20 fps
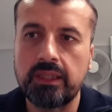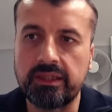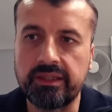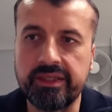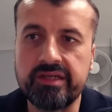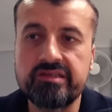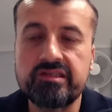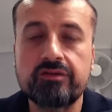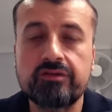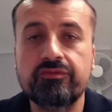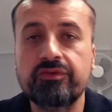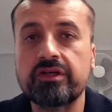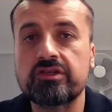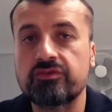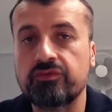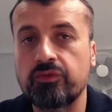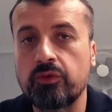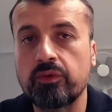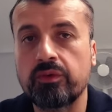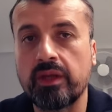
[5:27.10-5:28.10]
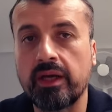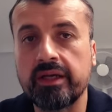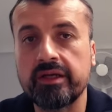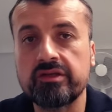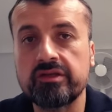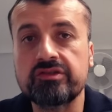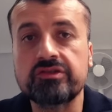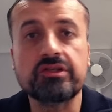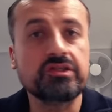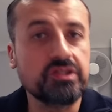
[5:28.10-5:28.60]
Now, the easy fix for that
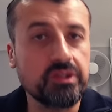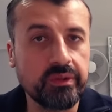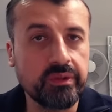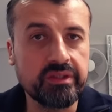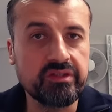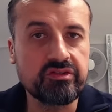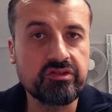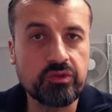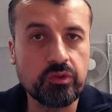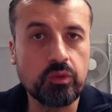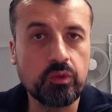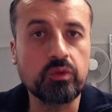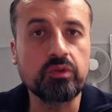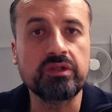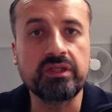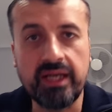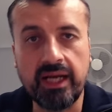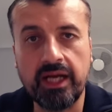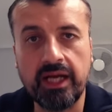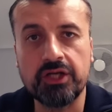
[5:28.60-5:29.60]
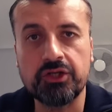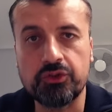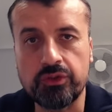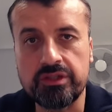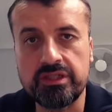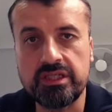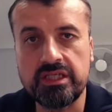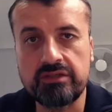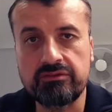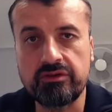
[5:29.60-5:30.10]
is just to install the
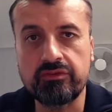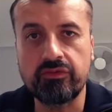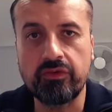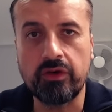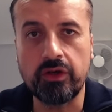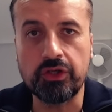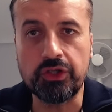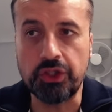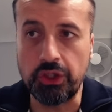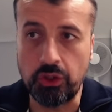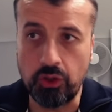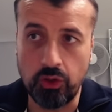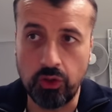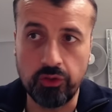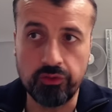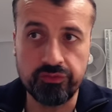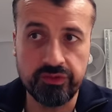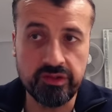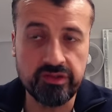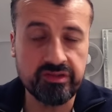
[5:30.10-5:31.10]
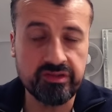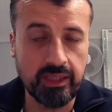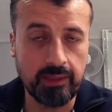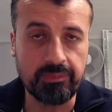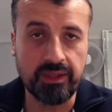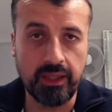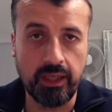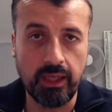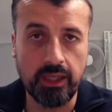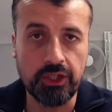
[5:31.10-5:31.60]
Android TV version of this
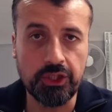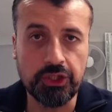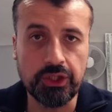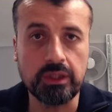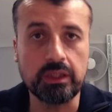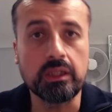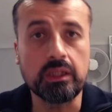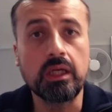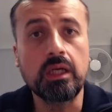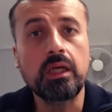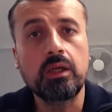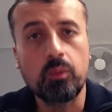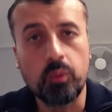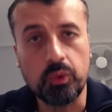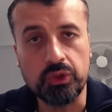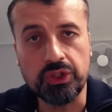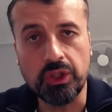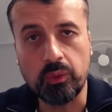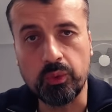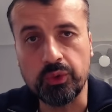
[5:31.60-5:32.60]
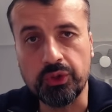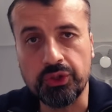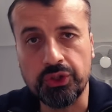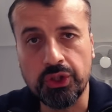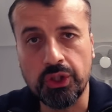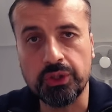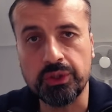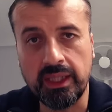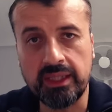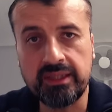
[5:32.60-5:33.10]
application, which I will
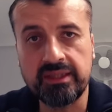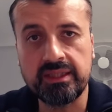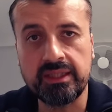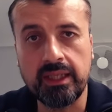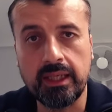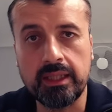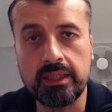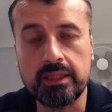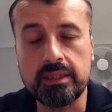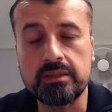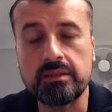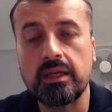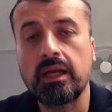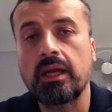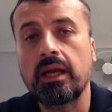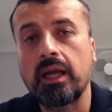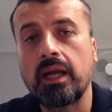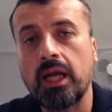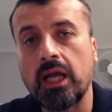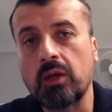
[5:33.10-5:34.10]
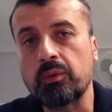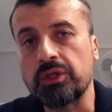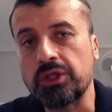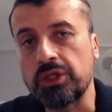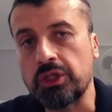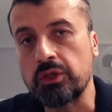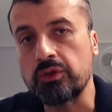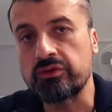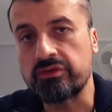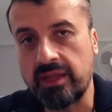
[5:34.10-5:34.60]
show you at the end. And when you
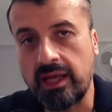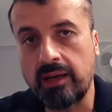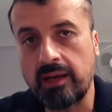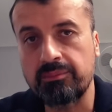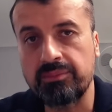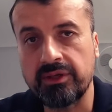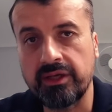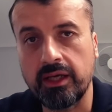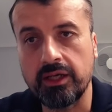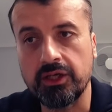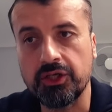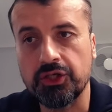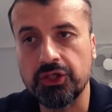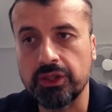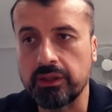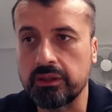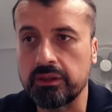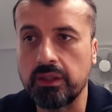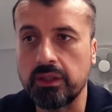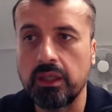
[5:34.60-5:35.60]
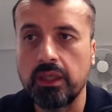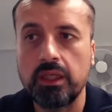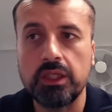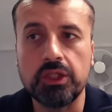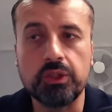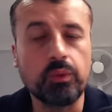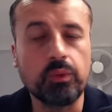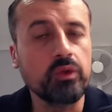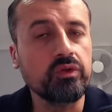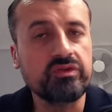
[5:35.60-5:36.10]
use that application,
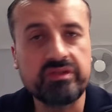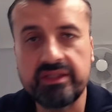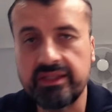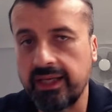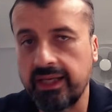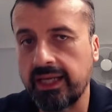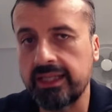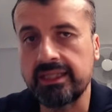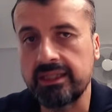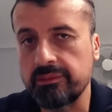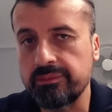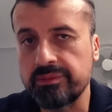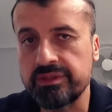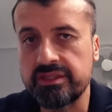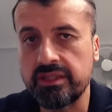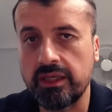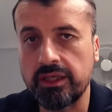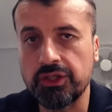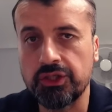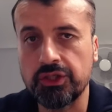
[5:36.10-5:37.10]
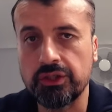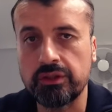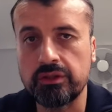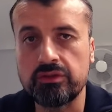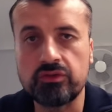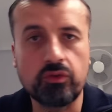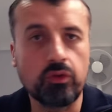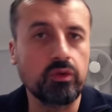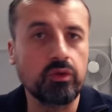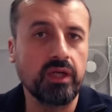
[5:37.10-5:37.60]
you won't see any
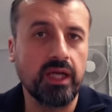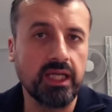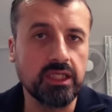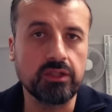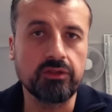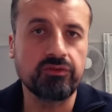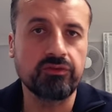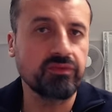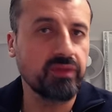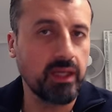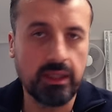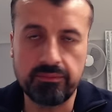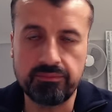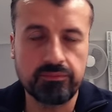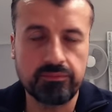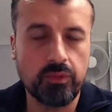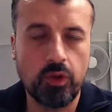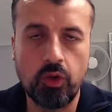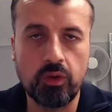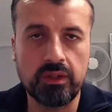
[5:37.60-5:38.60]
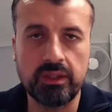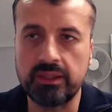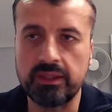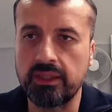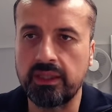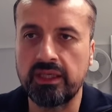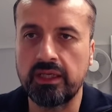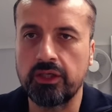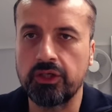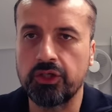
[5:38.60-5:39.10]
limitations on any of that hot
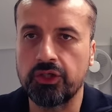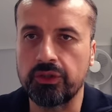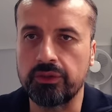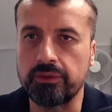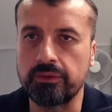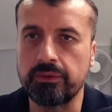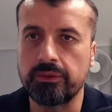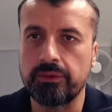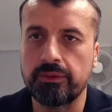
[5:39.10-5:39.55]
linking issue.